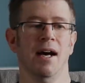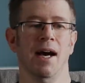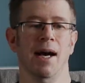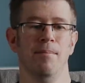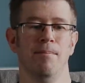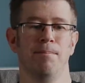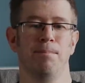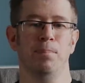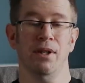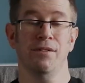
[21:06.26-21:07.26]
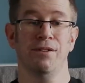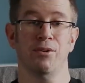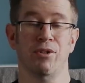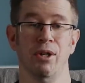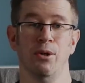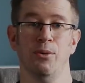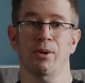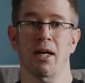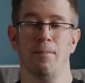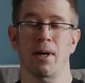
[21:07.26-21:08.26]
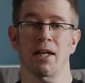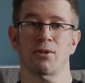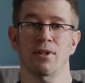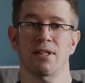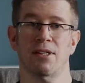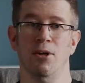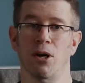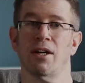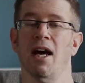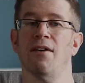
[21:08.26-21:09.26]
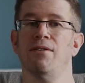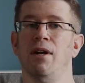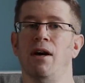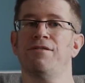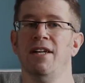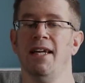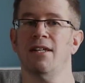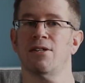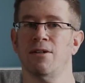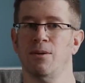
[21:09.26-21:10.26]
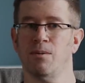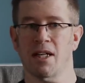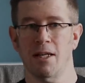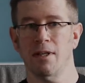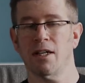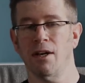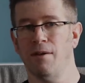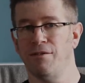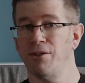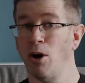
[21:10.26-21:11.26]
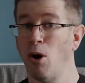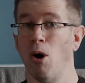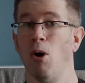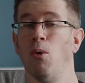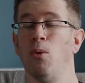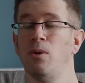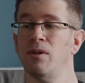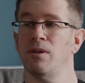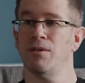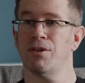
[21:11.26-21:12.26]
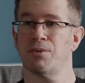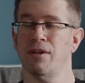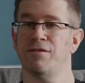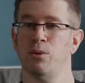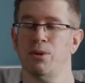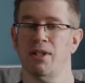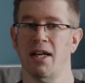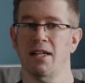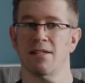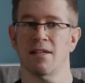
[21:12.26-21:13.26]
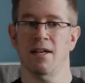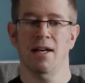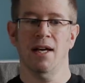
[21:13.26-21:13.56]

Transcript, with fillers: Um, but if you do, that battery is not going to have enough in it to keep you going for the whole three or four days.